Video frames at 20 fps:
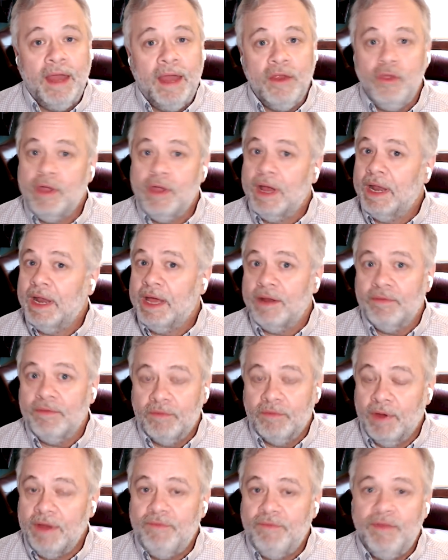I know you got a lot
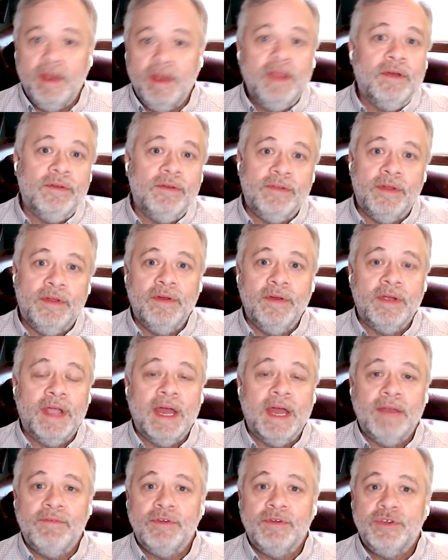of great videos on there,
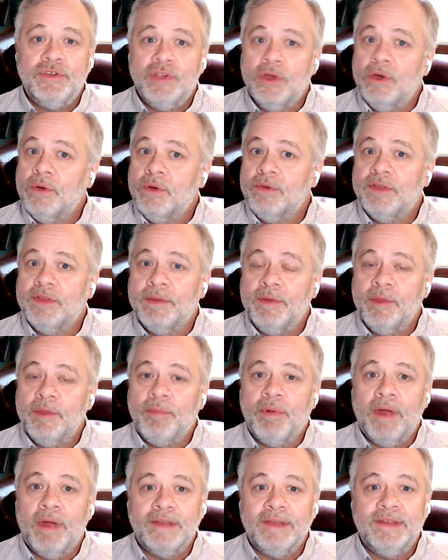kind of a show some of
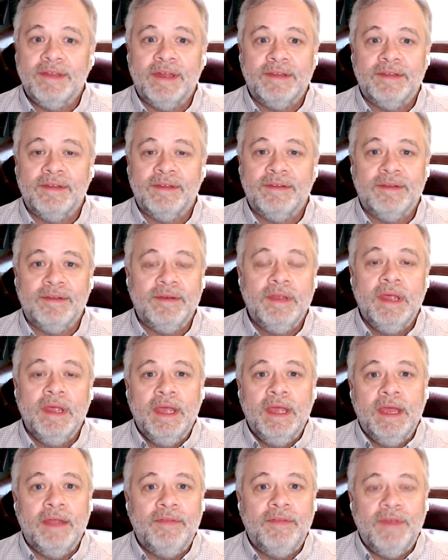the processes and
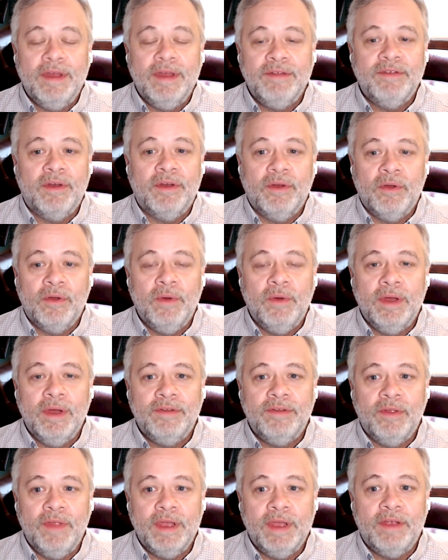things that are
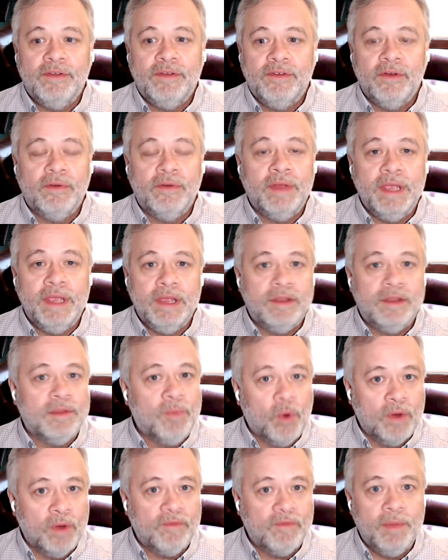going, so they can certainly get
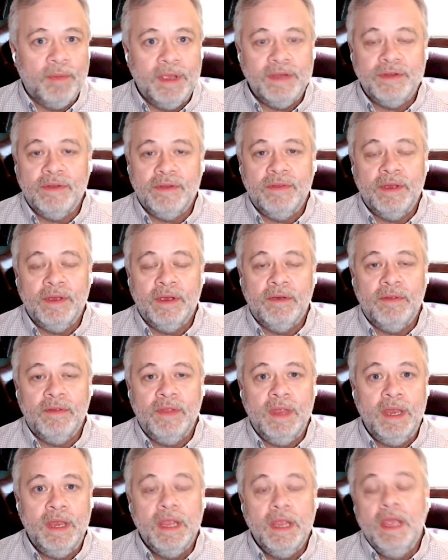some more information there,
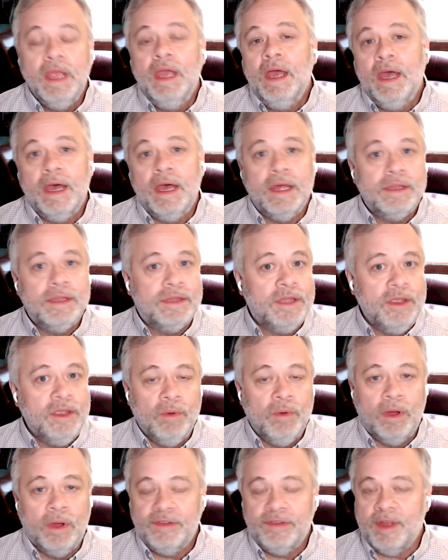and then see
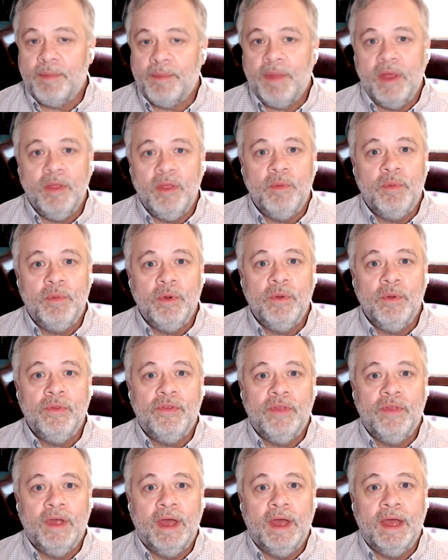you all stop by the
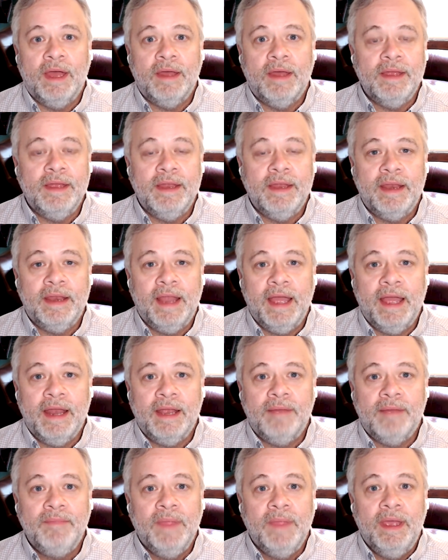booth in
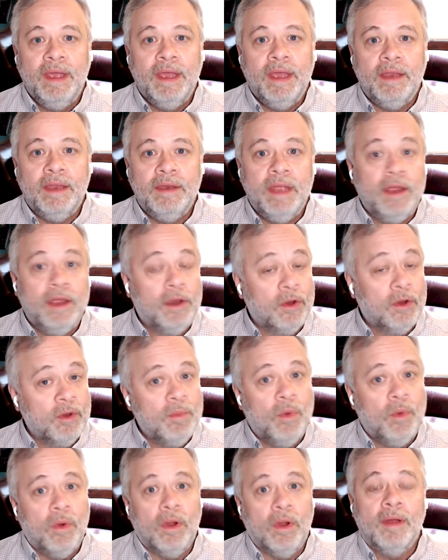Atlanta and
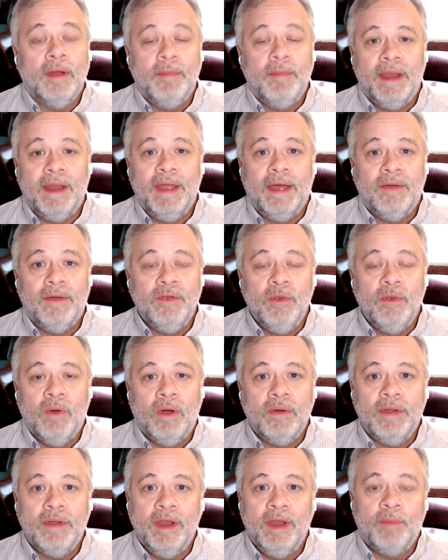learn more about how you
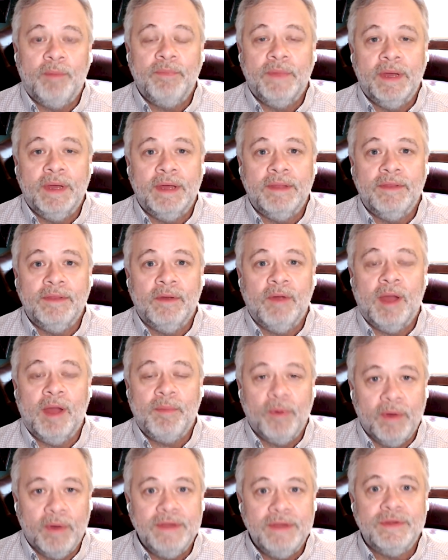all can help their
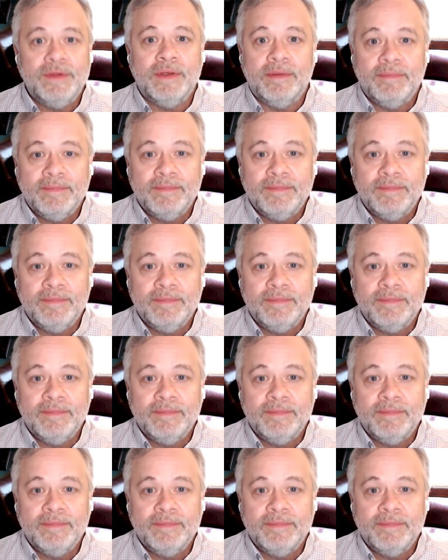operation.